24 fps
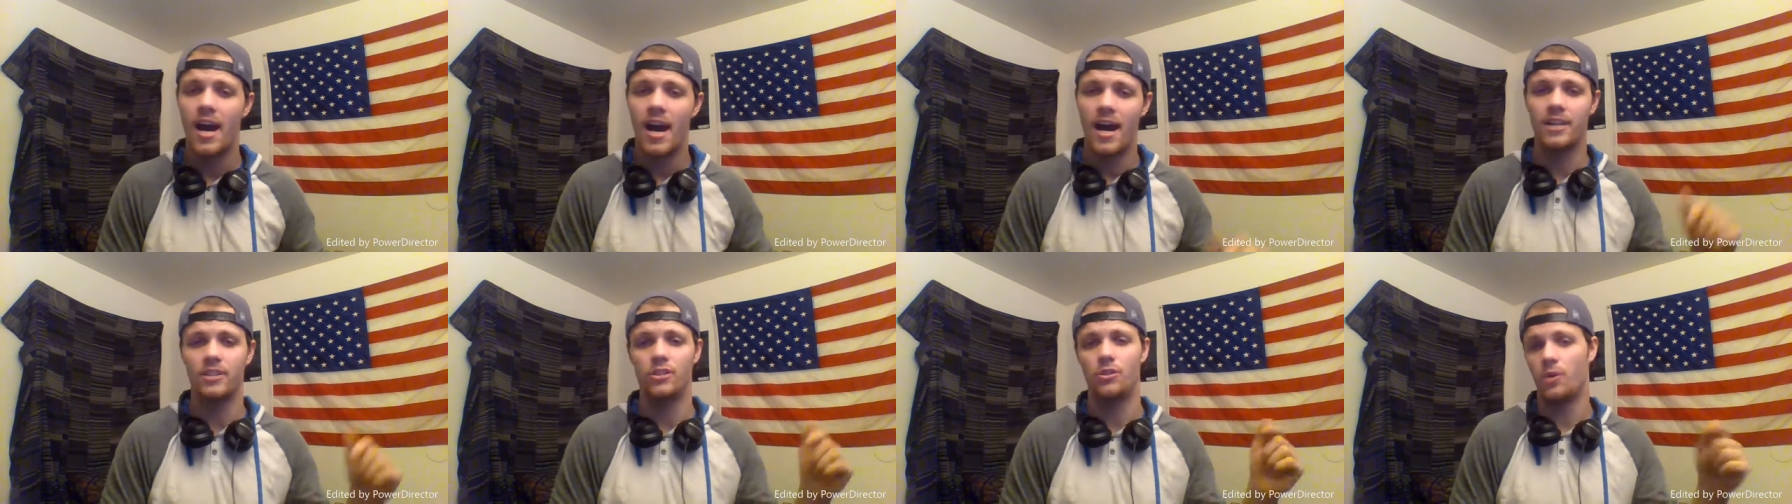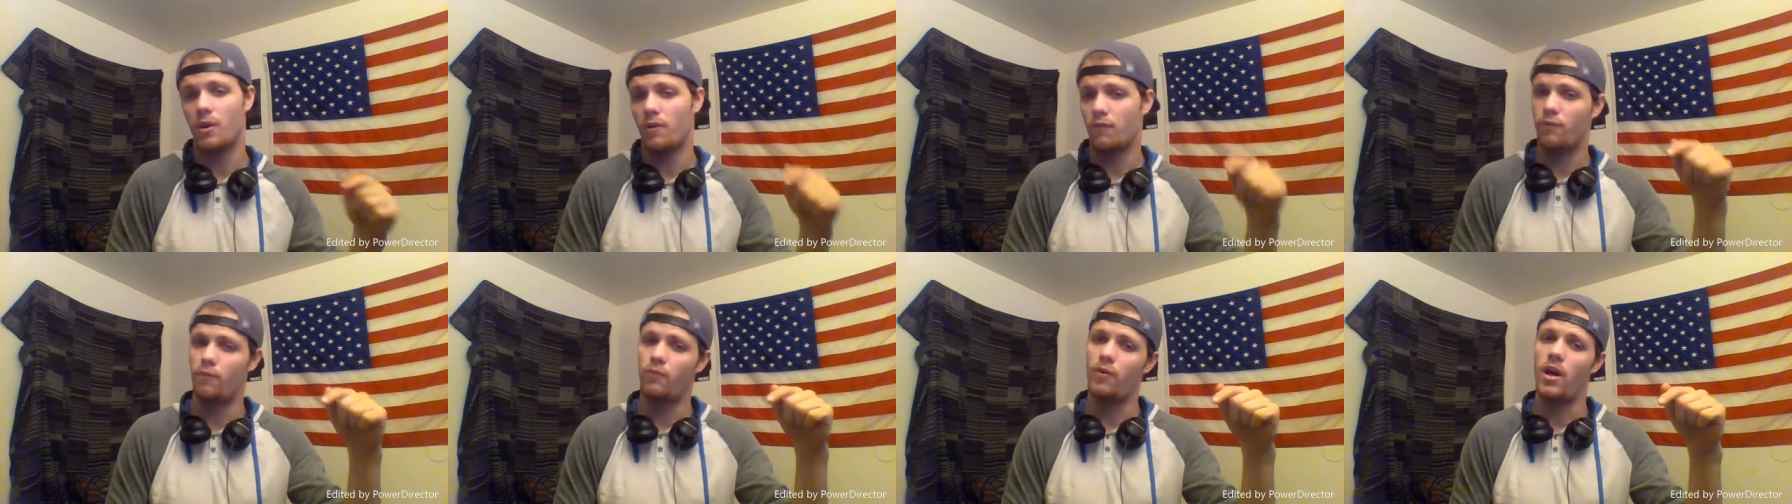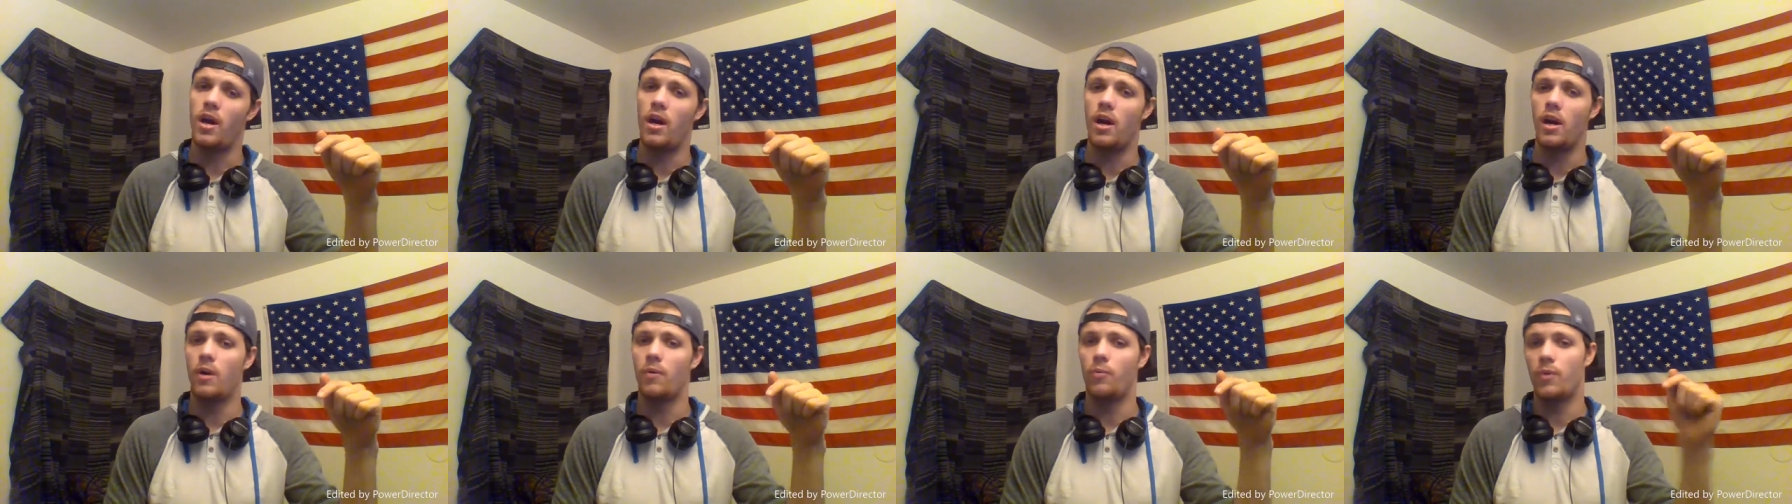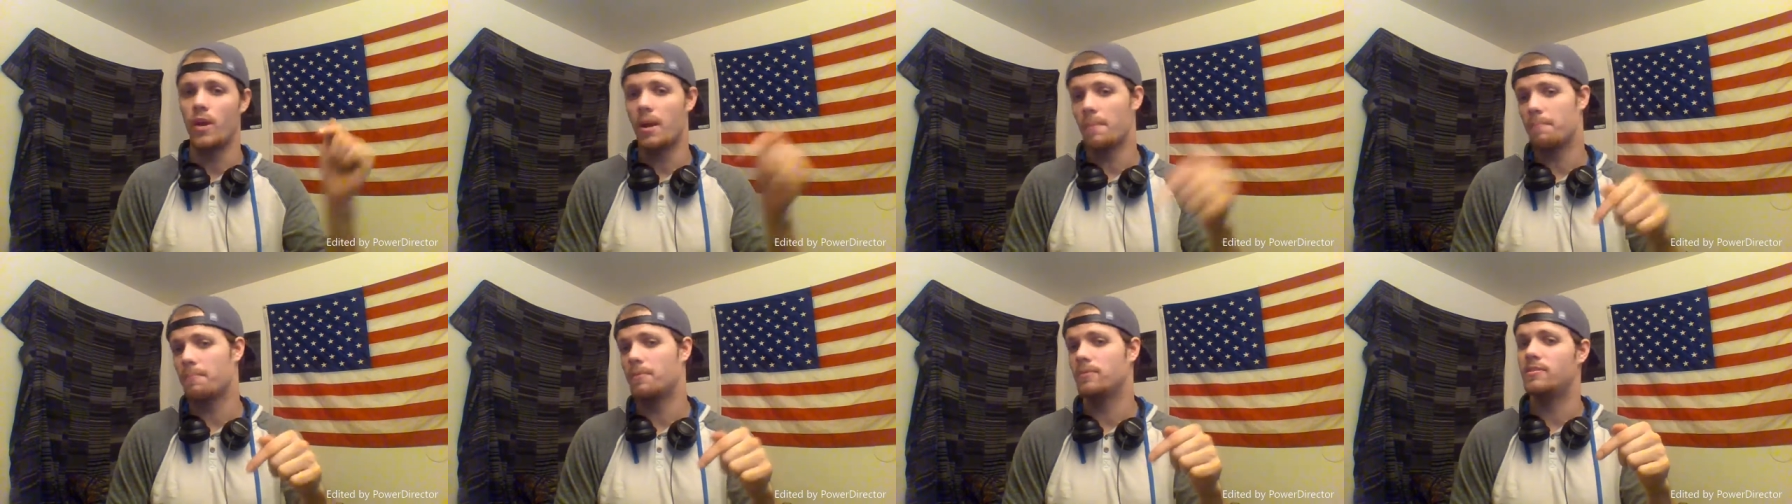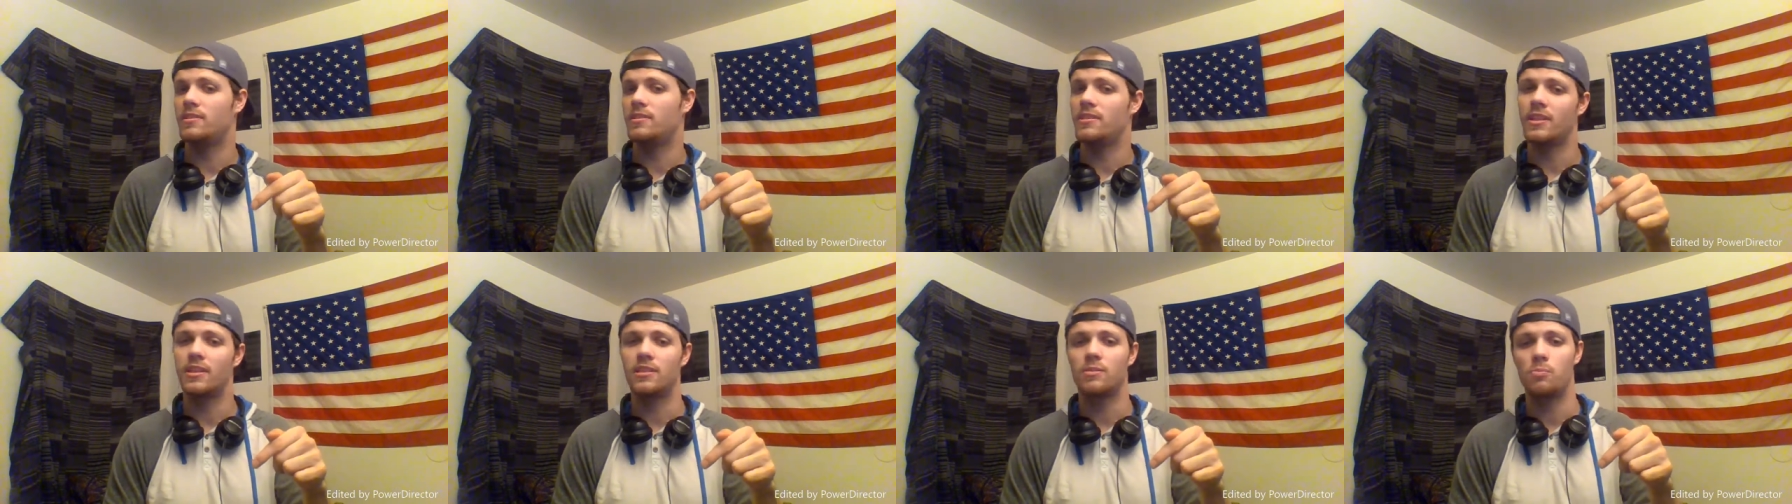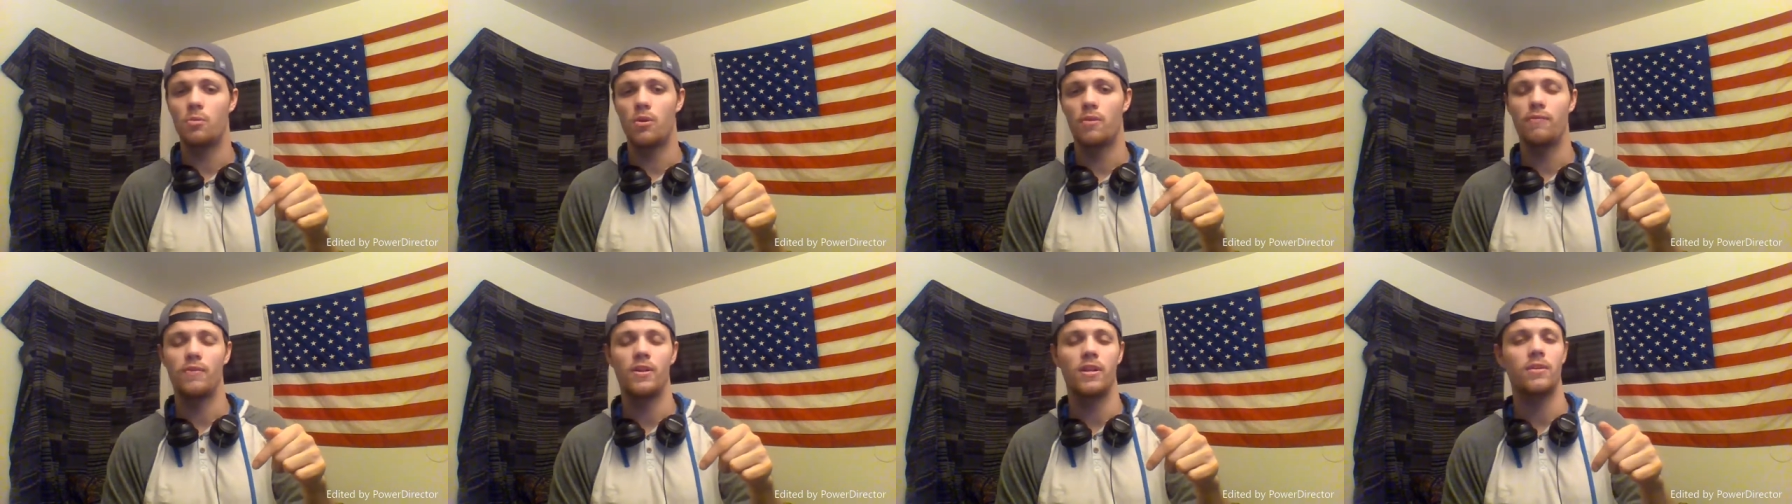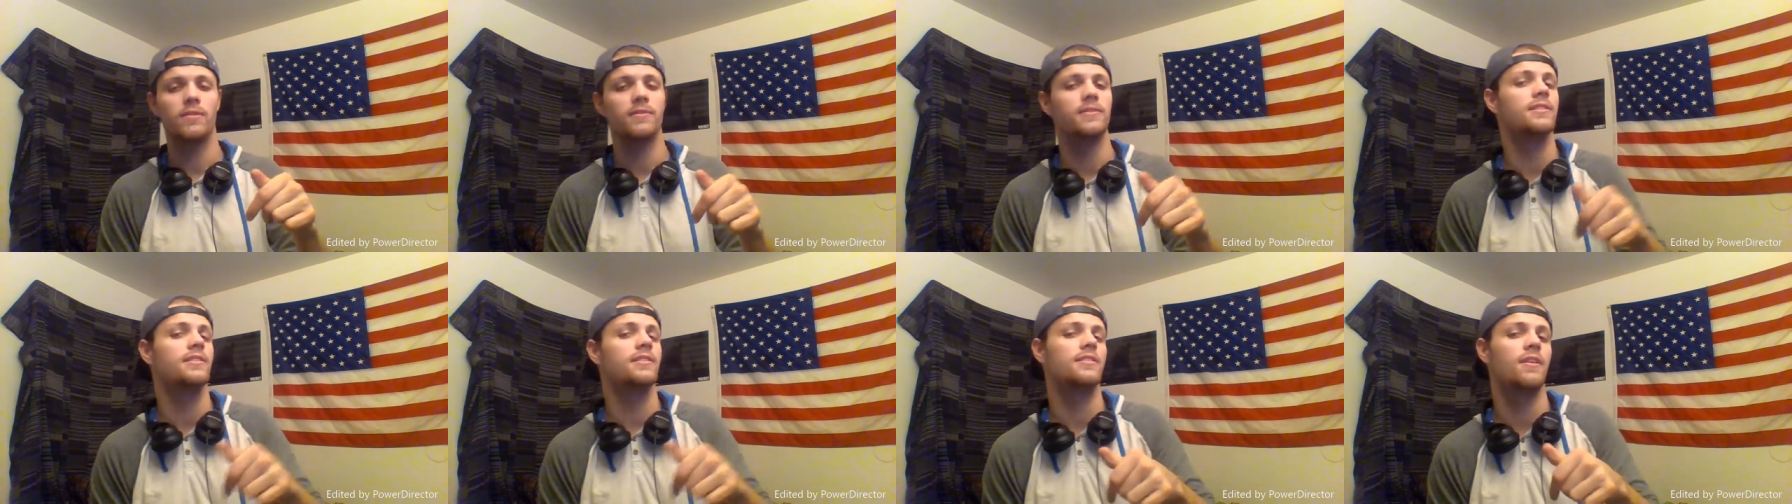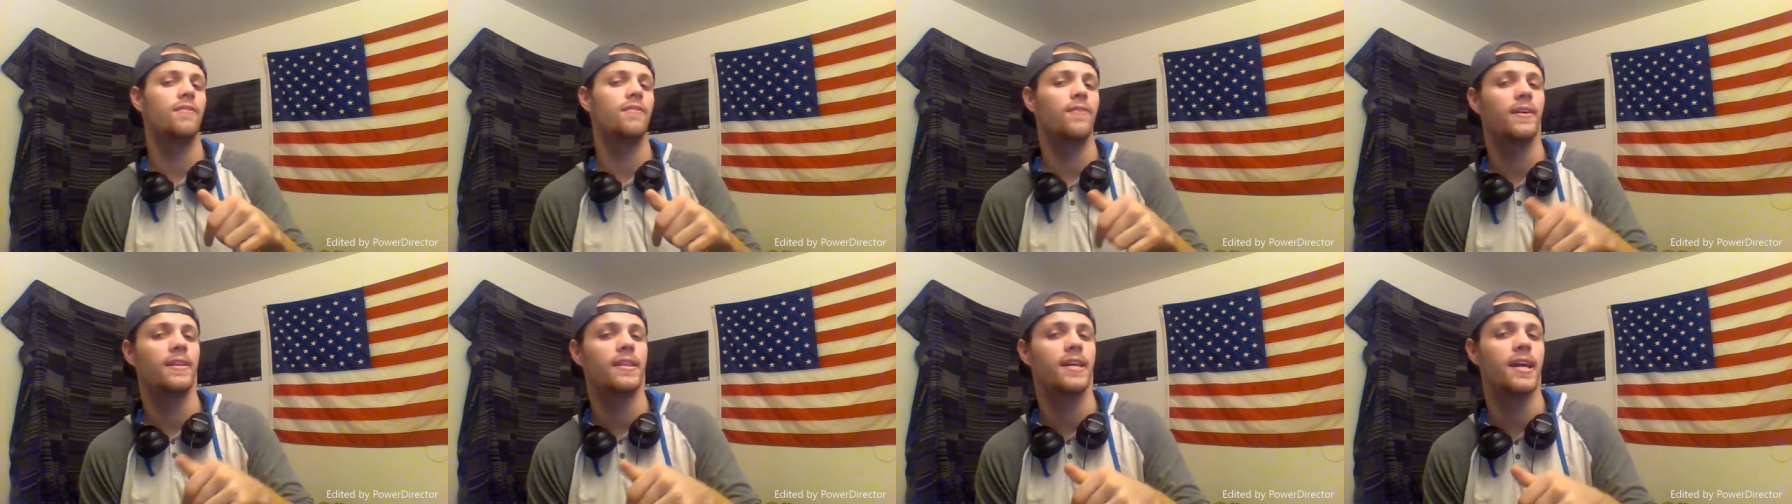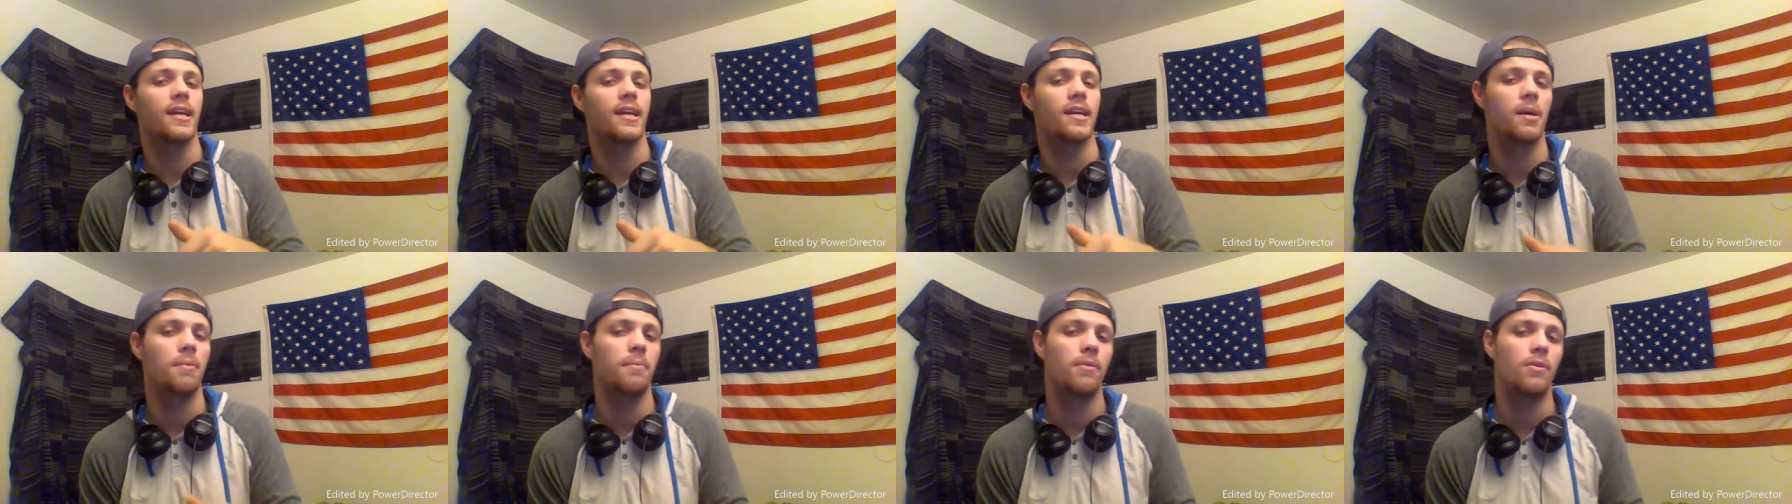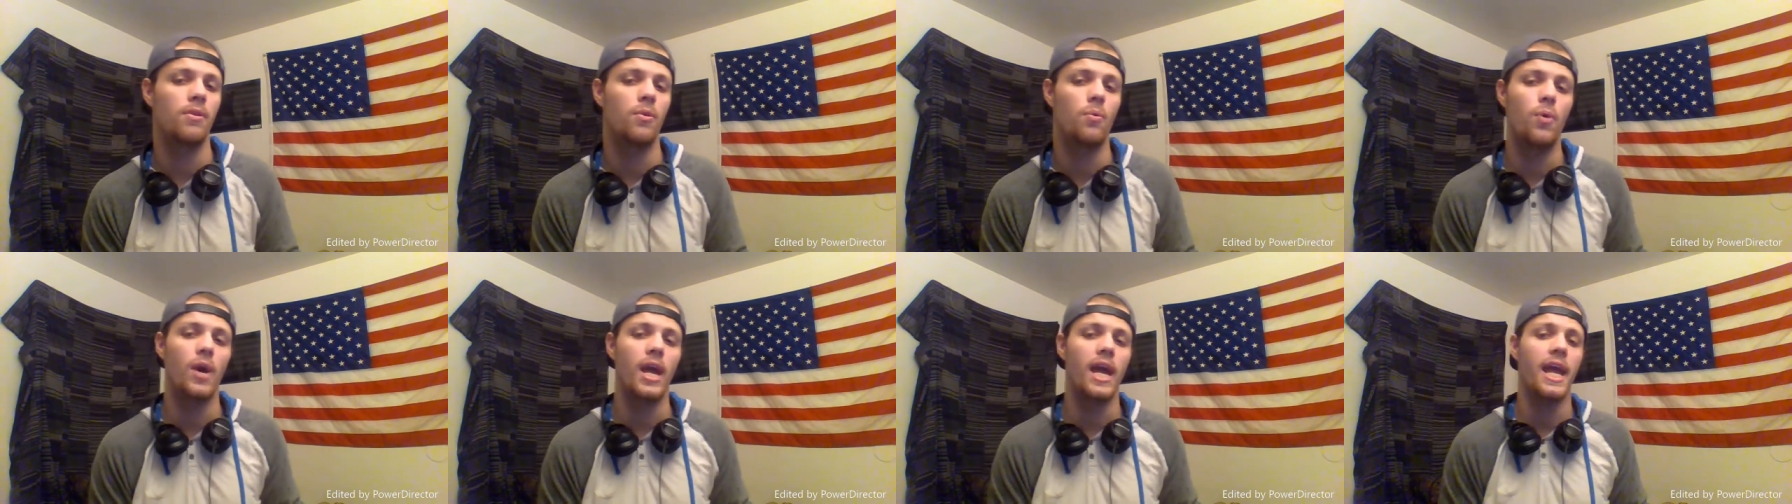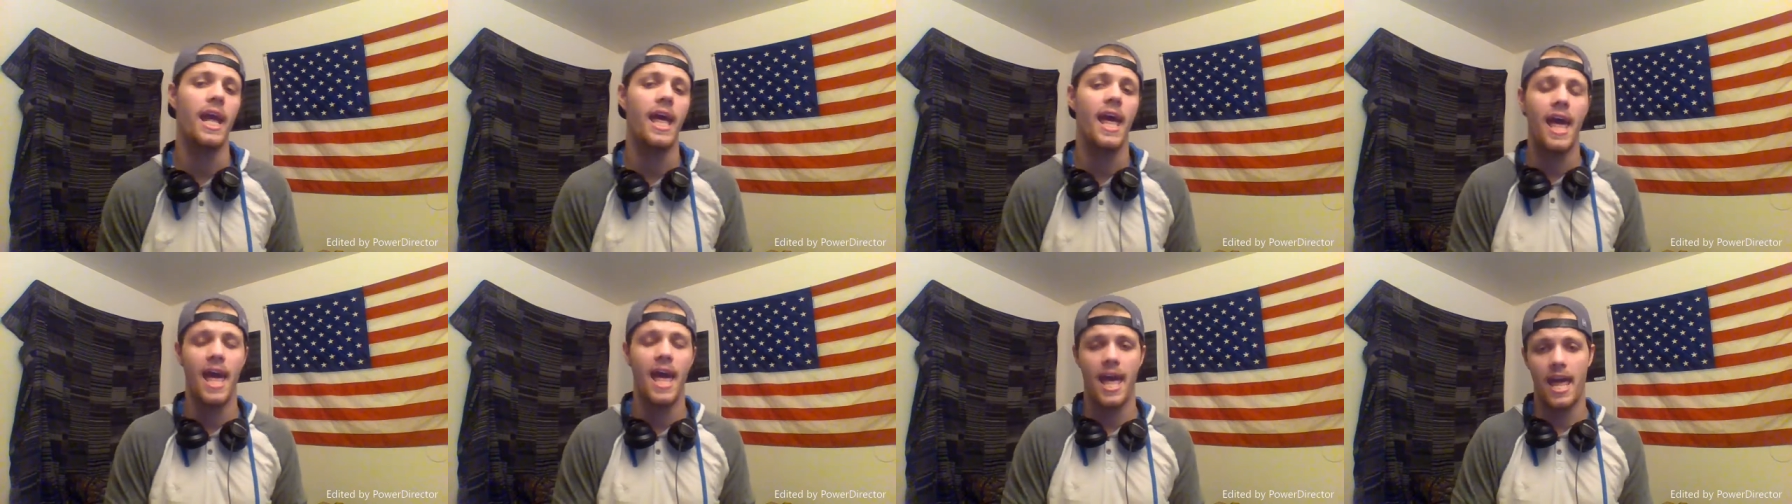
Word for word: I do have Rainbow Six more videos and stuff like that coming away,